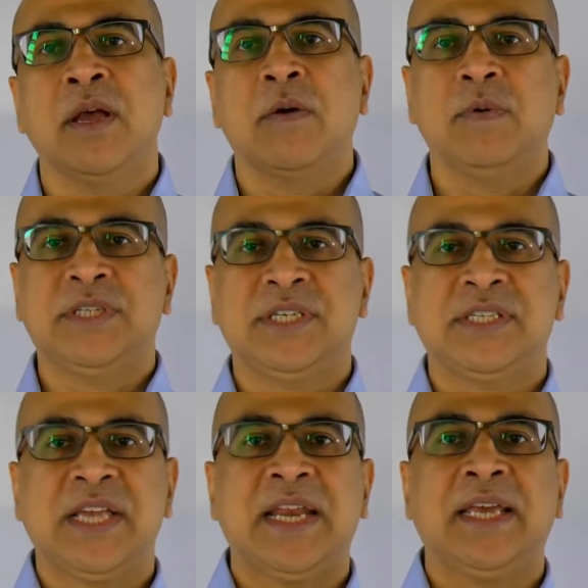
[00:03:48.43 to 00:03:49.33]
which is
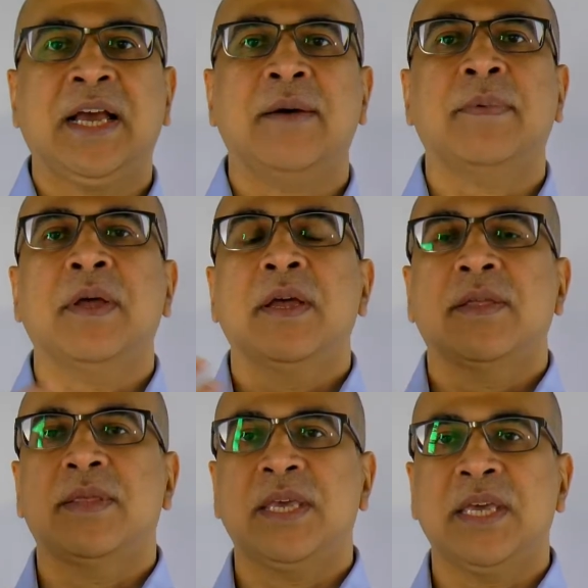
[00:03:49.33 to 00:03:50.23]
setting up
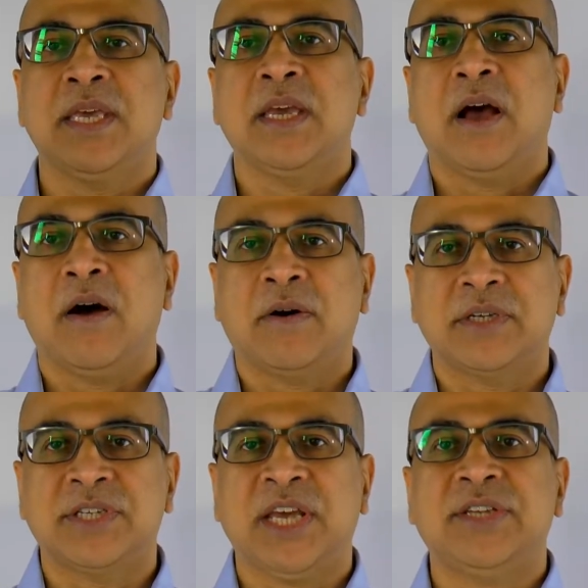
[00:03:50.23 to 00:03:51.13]
the
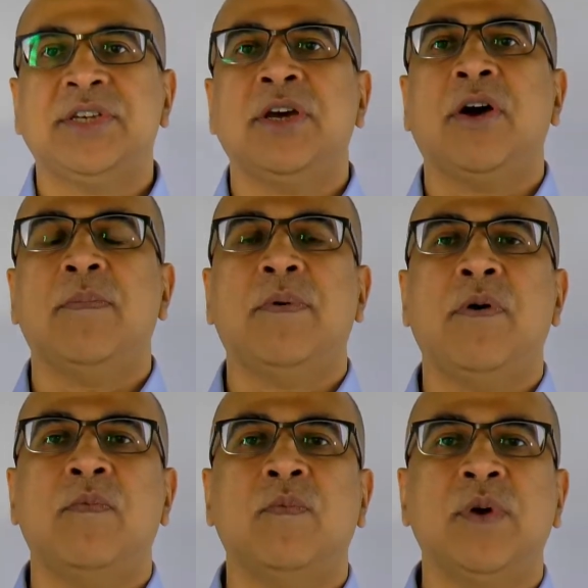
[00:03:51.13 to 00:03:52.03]
architecture
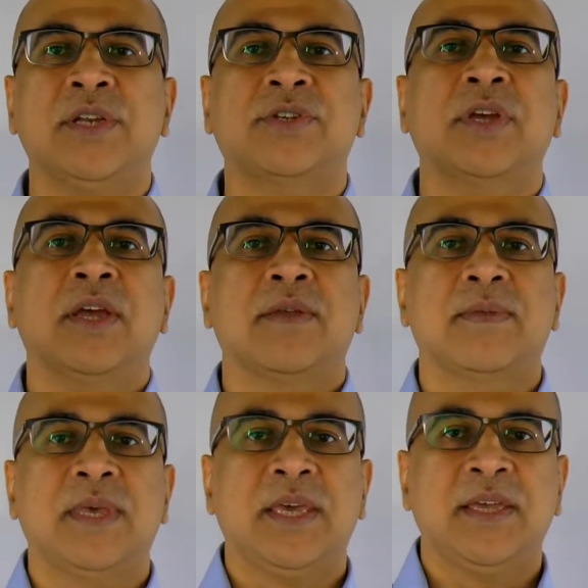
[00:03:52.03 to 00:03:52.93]
upon which
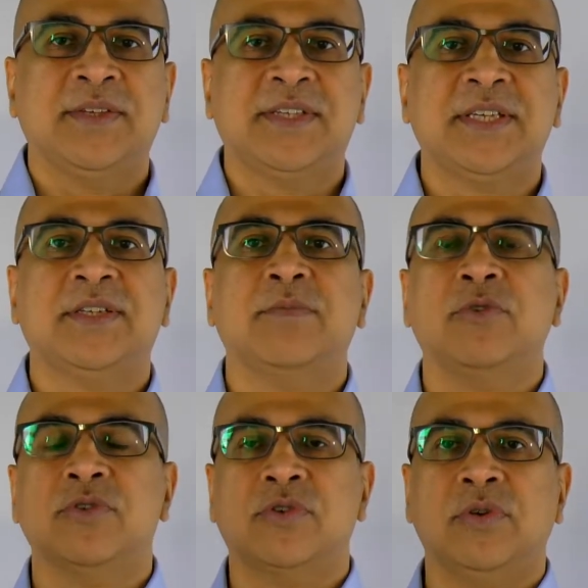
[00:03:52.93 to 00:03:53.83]
the system
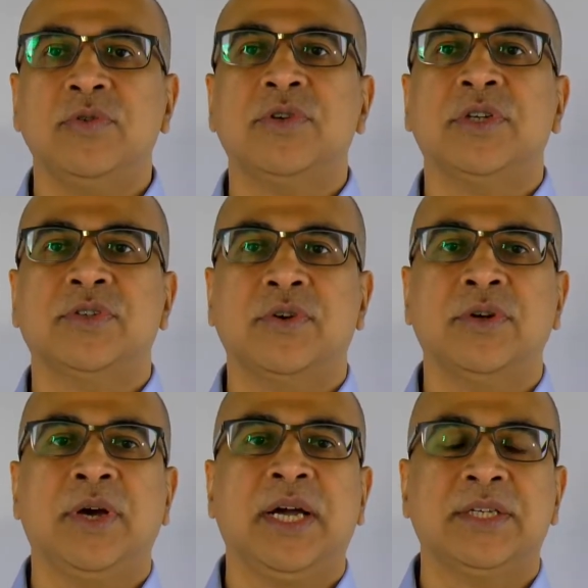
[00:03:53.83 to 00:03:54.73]
or your solution is
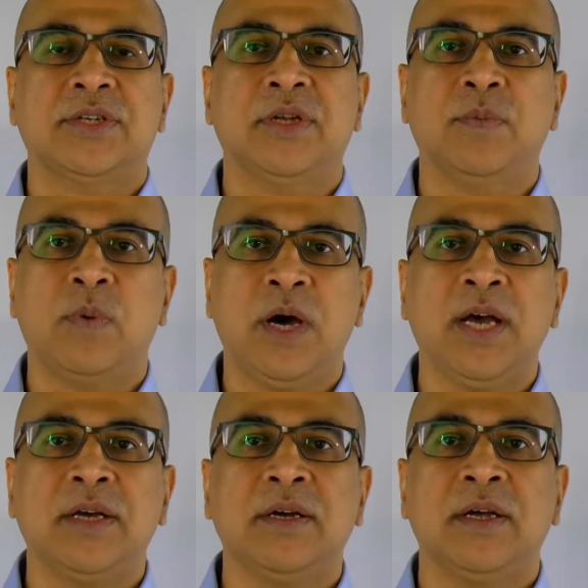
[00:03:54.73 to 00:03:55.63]
going to actually
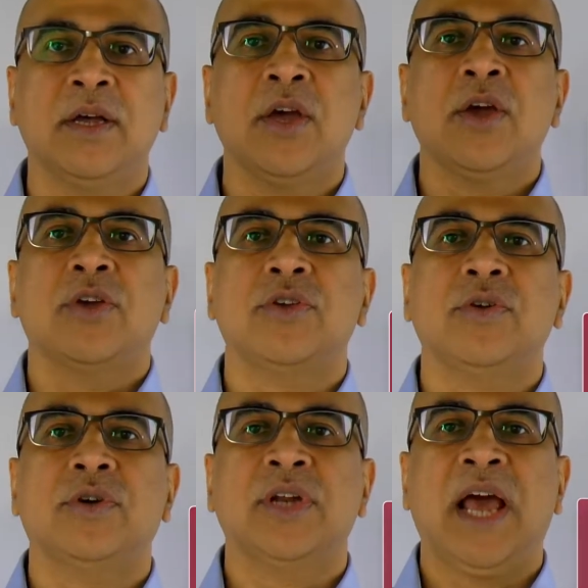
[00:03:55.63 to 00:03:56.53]
work. You
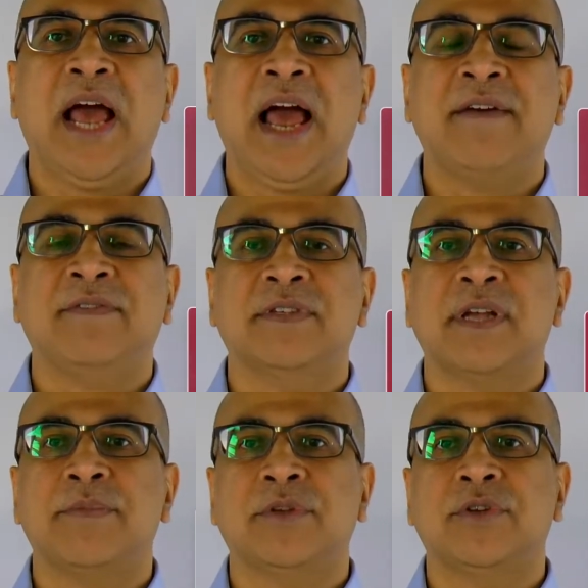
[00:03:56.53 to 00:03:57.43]
could have
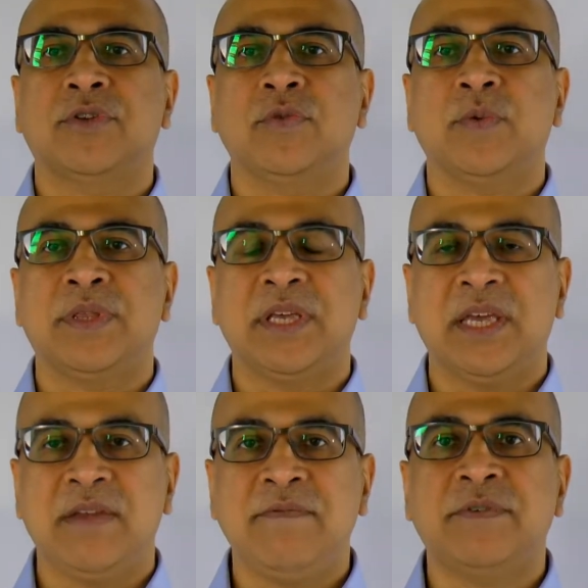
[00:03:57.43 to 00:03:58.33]
something to do with the
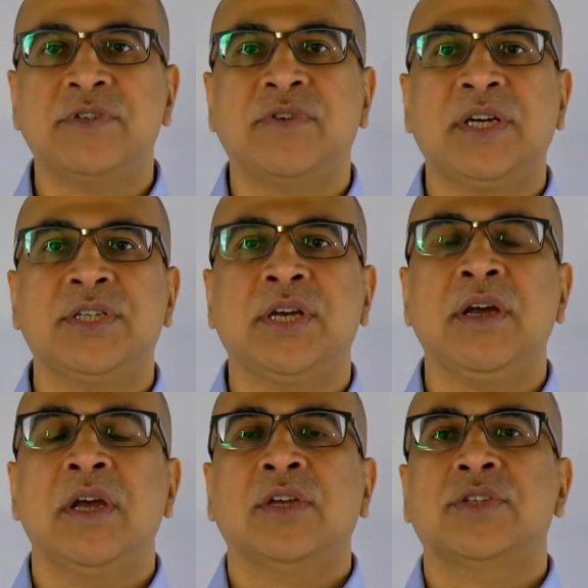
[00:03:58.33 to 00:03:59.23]
infrastructure.
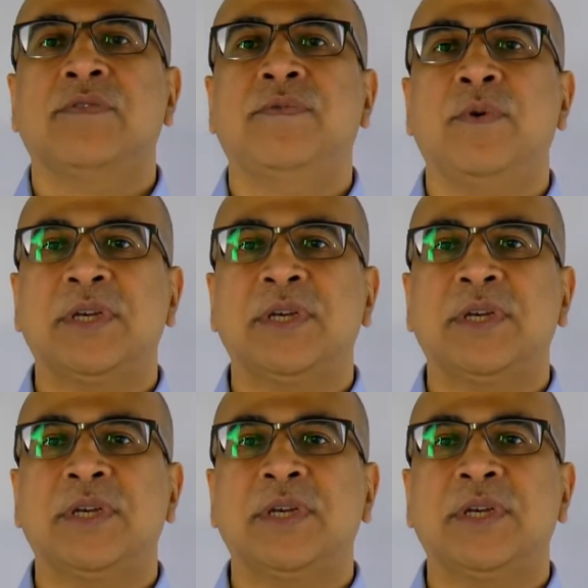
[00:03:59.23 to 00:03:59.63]
So for